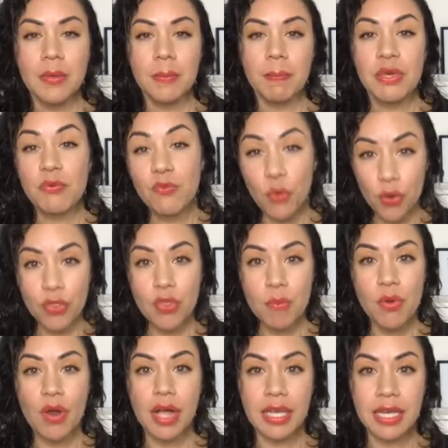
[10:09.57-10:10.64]
Before the
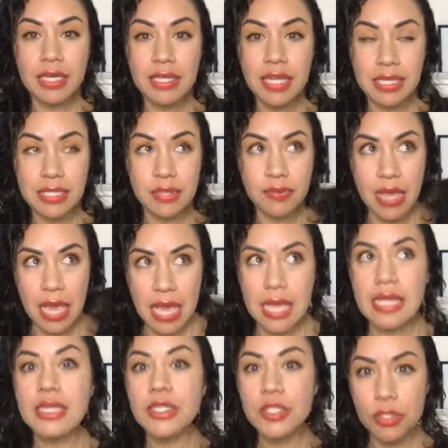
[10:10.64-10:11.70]
Meraki Collective
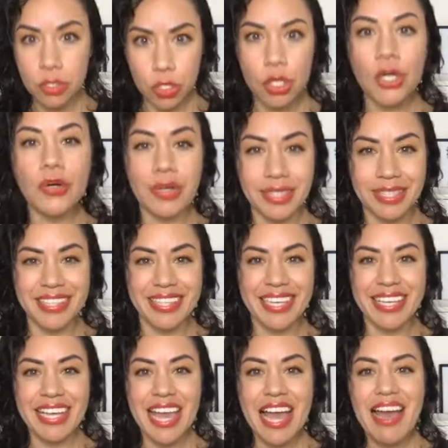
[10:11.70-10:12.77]
and
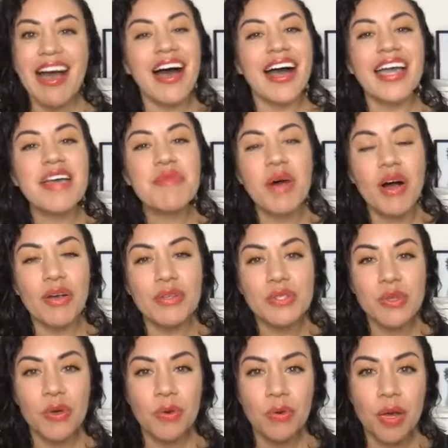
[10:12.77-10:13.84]
currently, I am
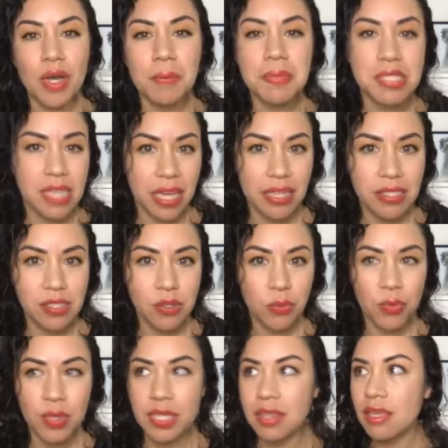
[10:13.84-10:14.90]
also obsessed
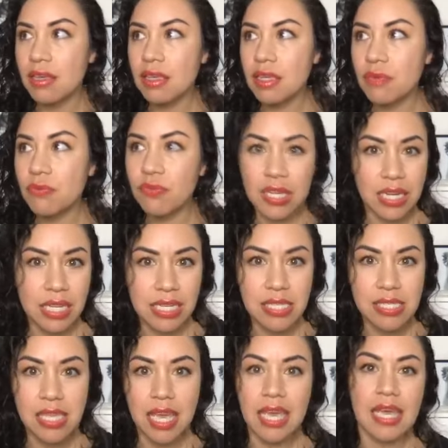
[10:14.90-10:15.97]
with
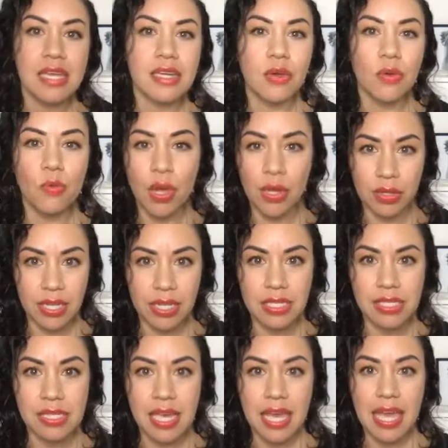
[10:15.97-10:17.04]
fitness and
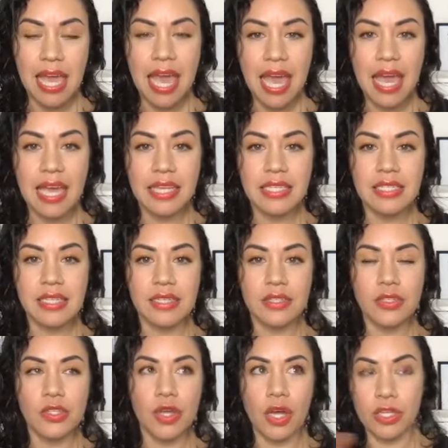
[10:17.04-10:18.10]
wellness. And
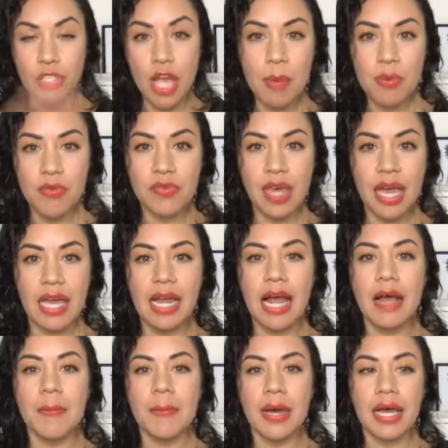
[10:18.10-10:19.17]
on top of that,
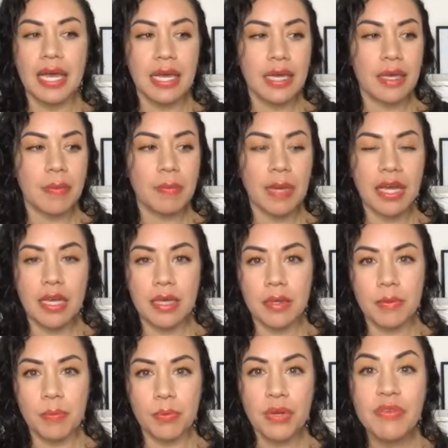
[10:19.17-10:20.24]
my
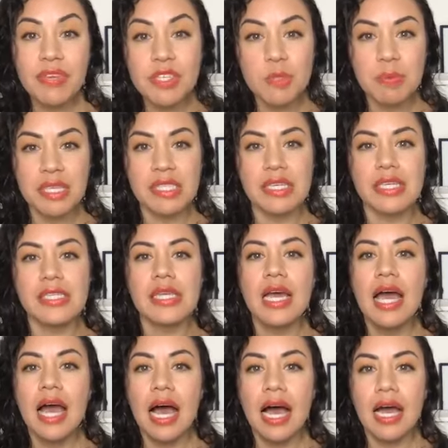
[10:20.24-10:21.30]
previous business,
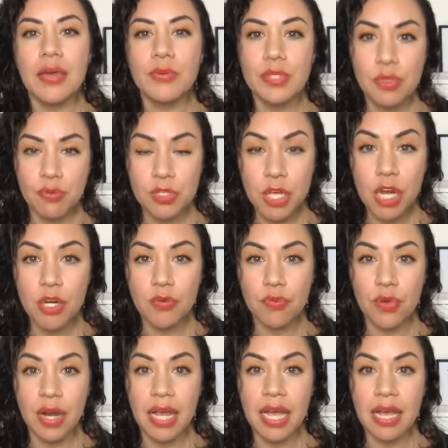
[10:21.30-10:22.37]
I was a
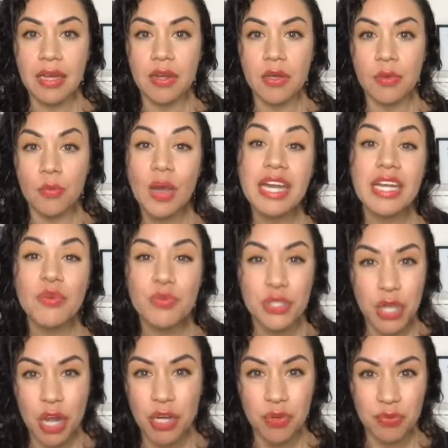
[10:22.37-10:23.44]
photographer. I had a wedding
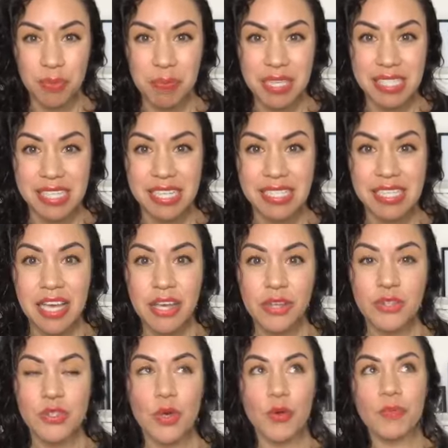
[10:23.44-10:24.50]
photography business.
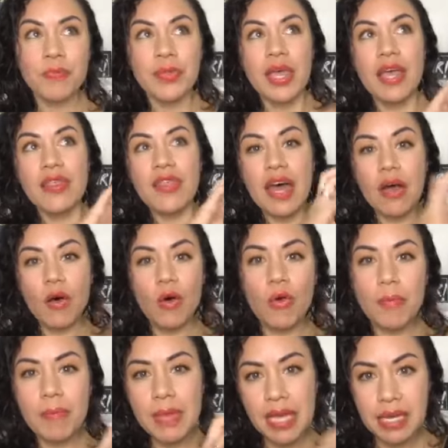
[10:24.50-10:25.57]
So that whole
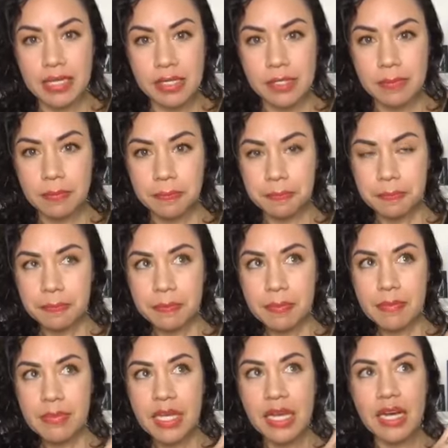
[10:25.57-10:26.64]
mix
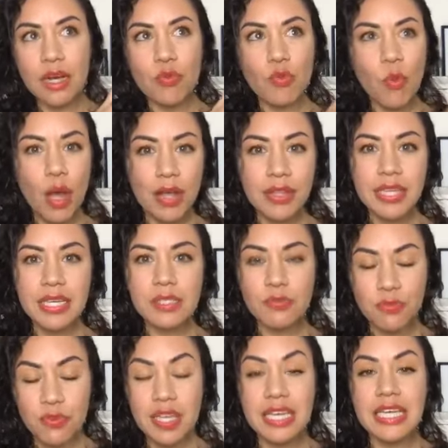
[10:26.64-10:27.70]
of wellness,
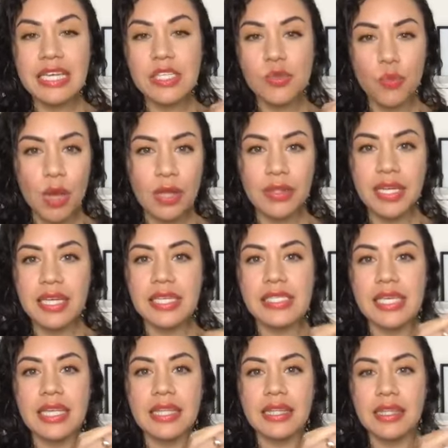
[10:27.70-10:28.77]
fitness, wellness,
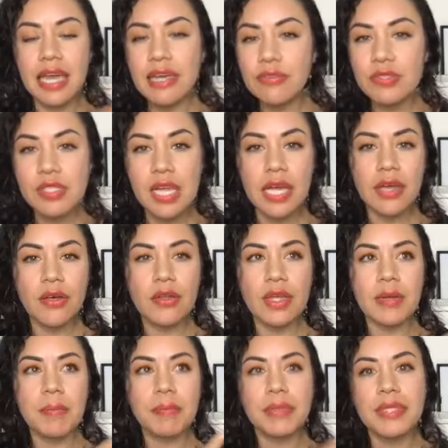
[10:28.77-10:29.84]
and lifestyle and